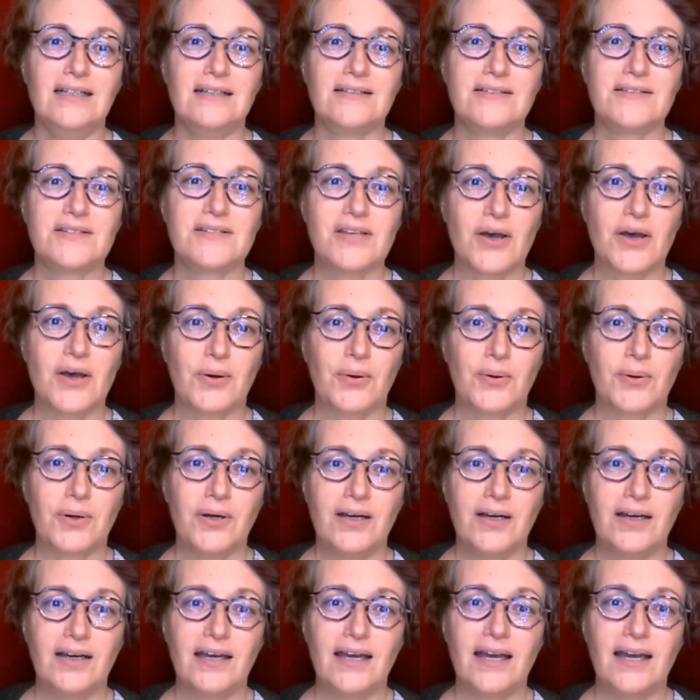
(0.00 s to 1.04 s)
So
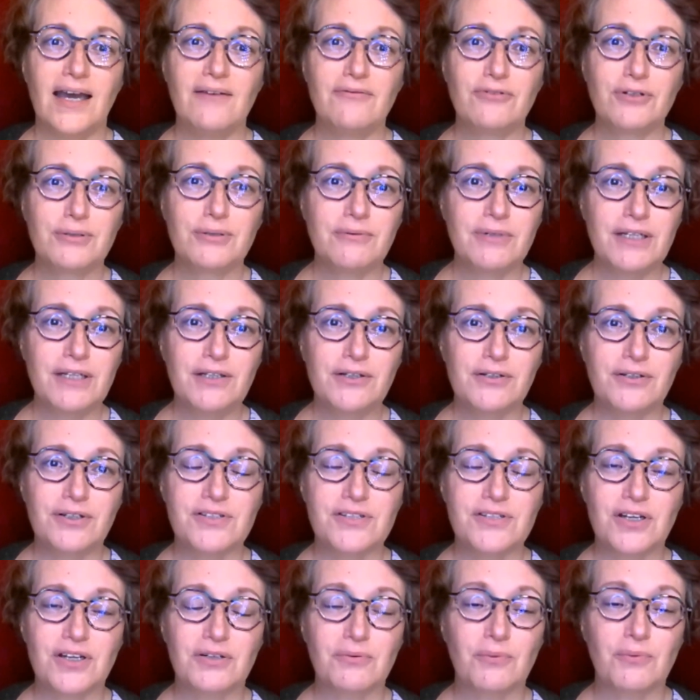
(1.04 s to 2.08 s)
every reader
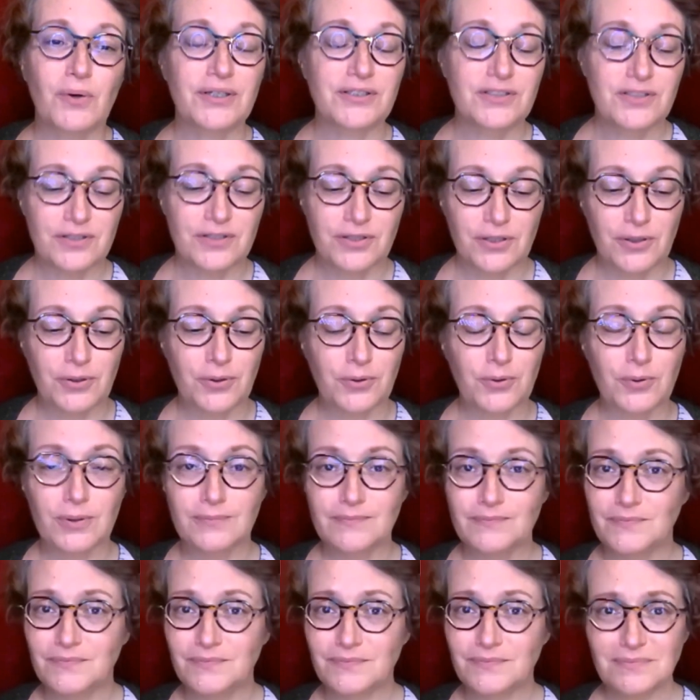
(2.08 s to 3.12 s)
is going to want to
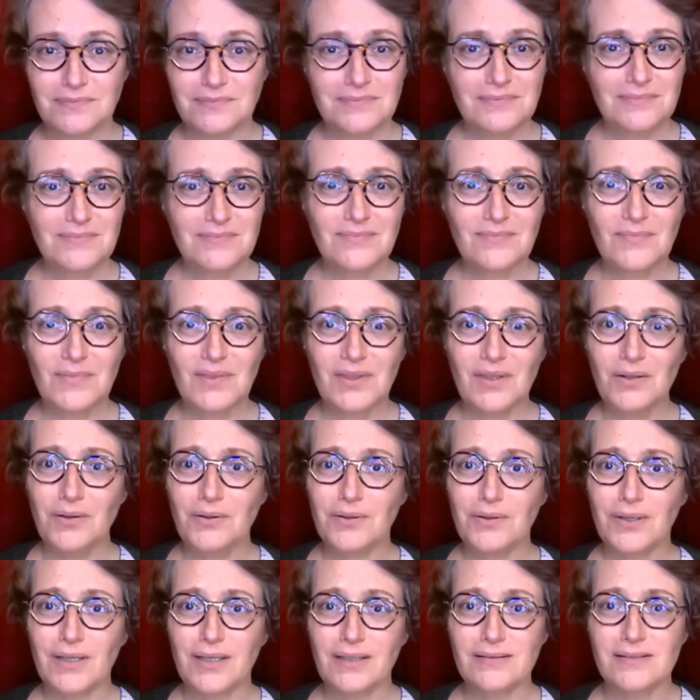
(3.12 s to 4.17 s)
know
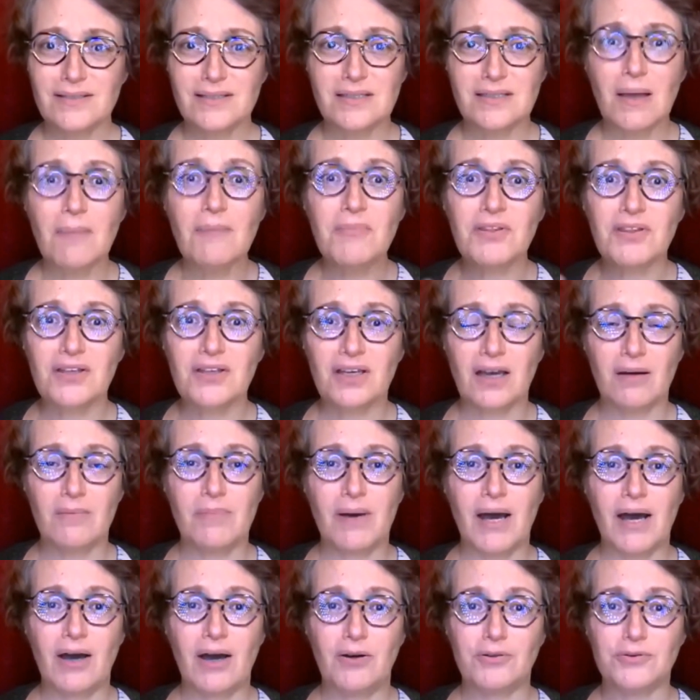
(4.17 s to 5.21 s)
something
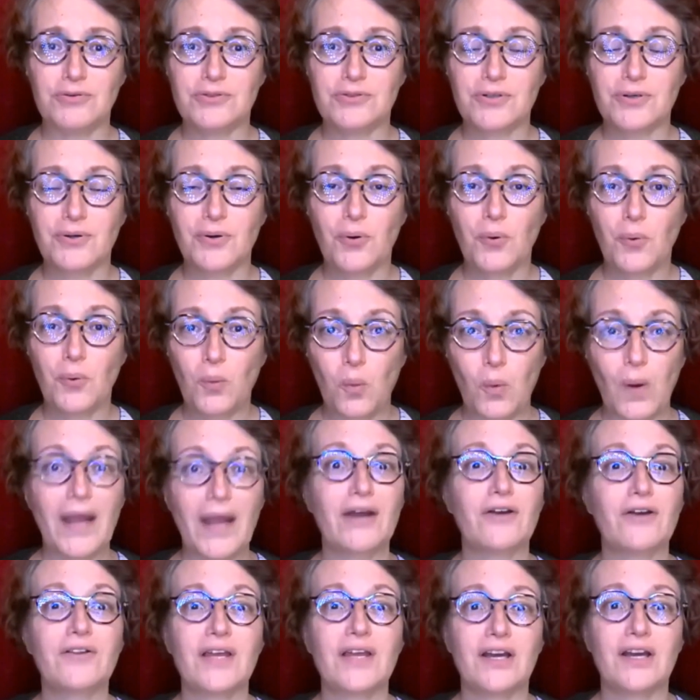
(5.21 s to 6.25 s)
about
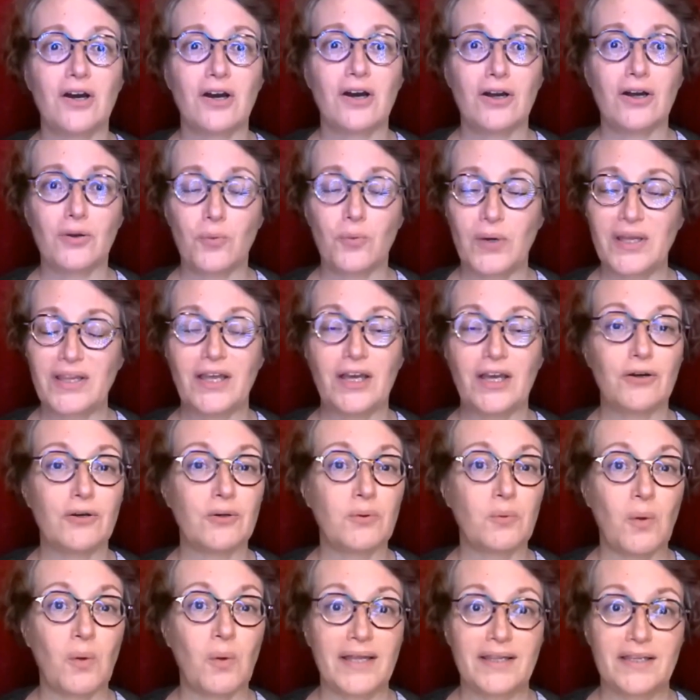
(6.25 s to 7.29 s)
where they are, when they
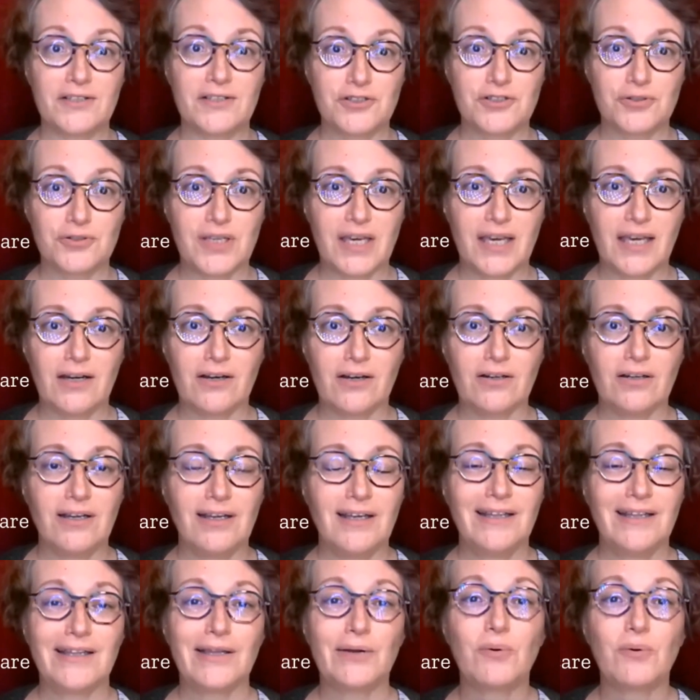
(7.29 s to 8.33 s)
are, and why they should care.
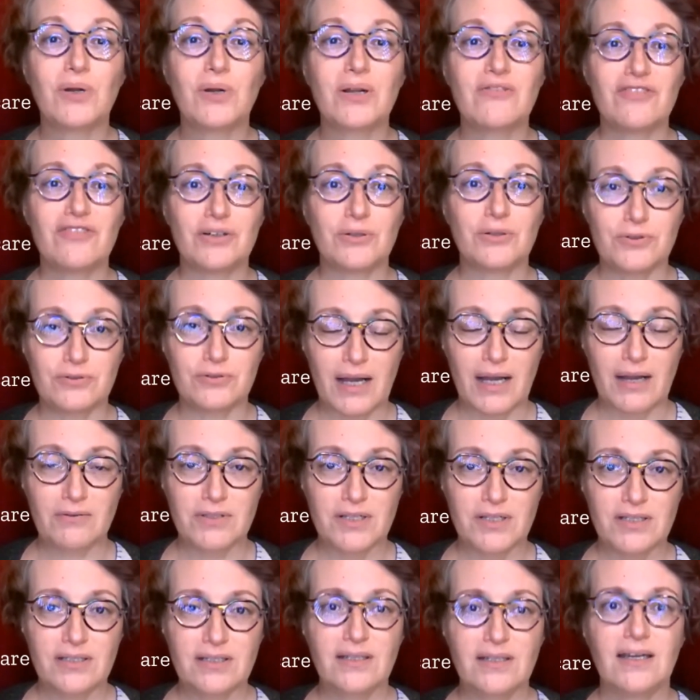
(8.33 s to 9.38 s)
They want to feel
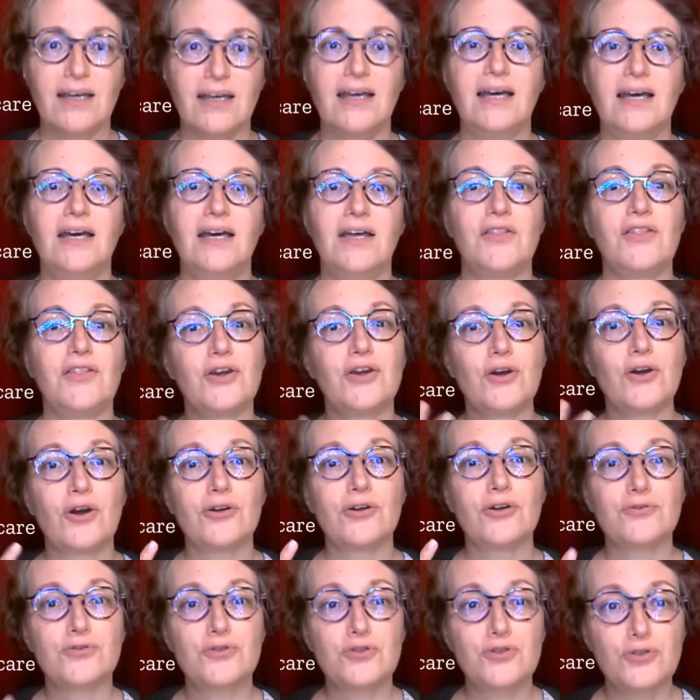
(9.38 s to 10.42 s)
grounded. There
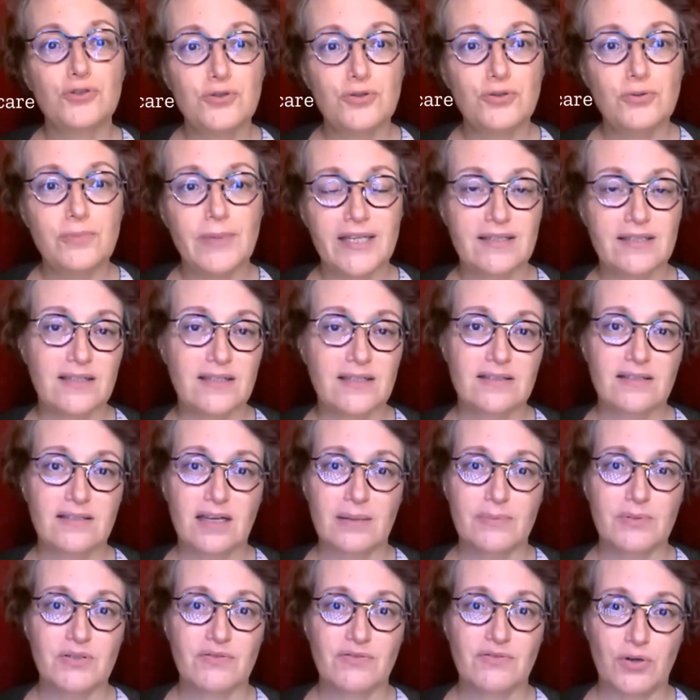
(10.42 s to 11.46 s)
are two basic
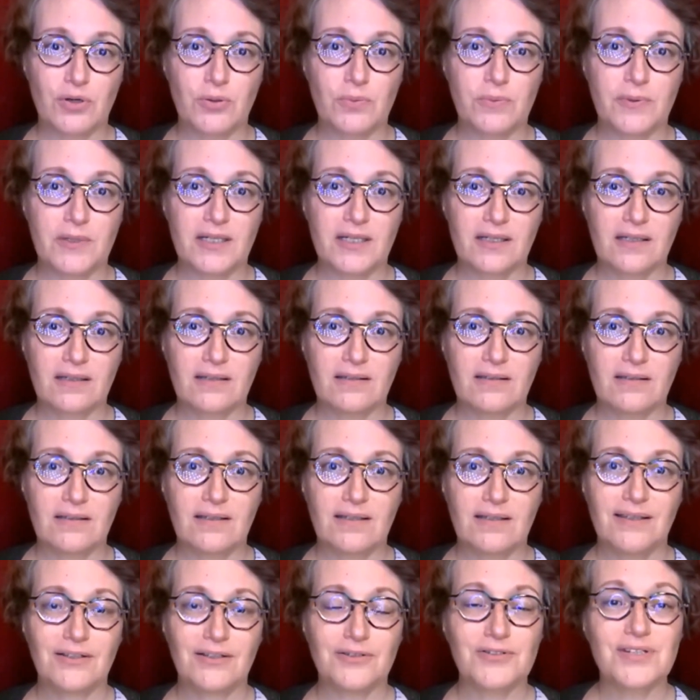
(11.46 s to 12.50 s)
types of opening.
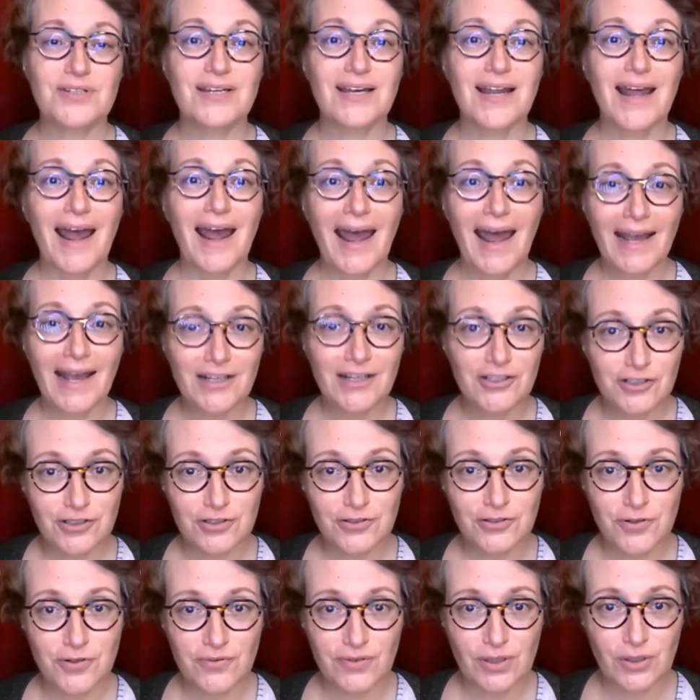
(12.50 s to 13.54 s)
There's an
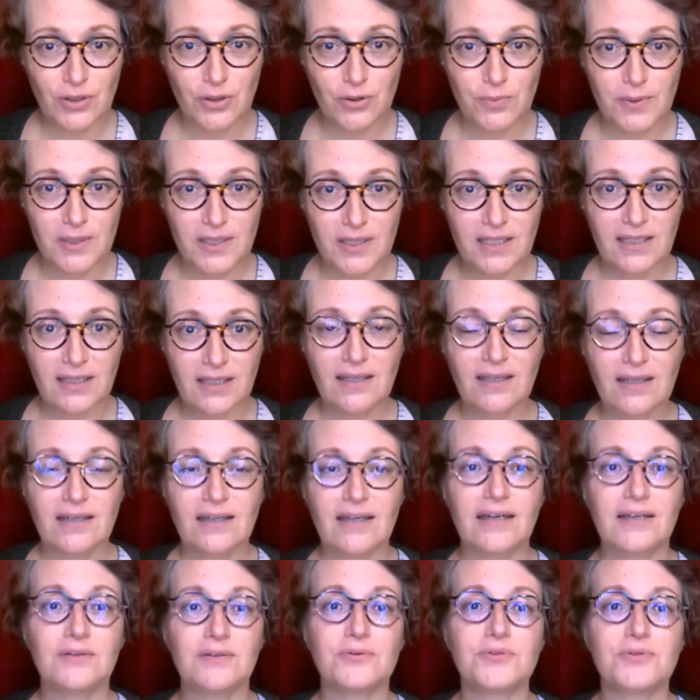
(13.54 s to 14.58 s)
action-driven opening
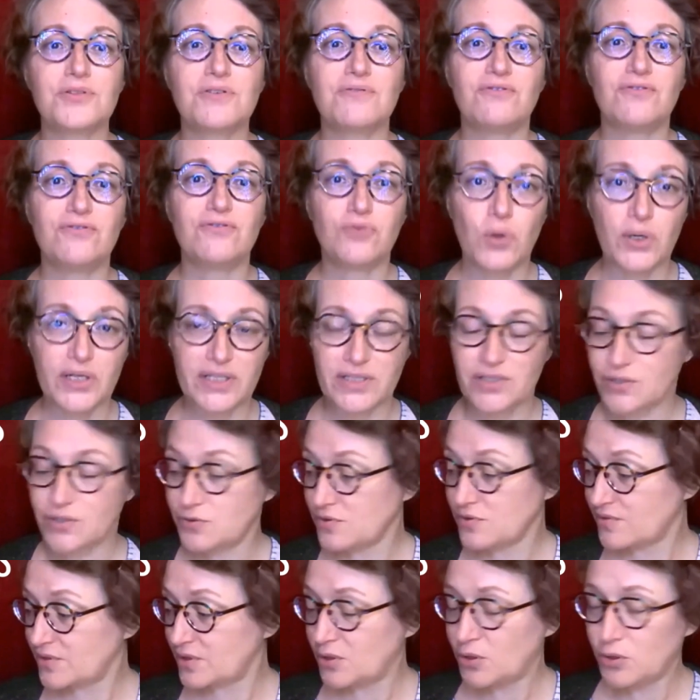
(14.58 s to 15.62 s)
and there's a
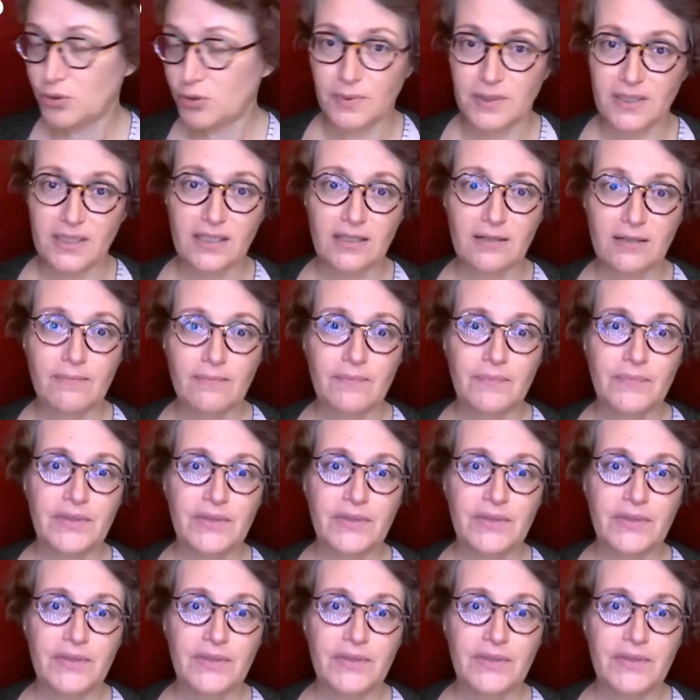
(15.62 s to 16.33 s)
voice-driven opening.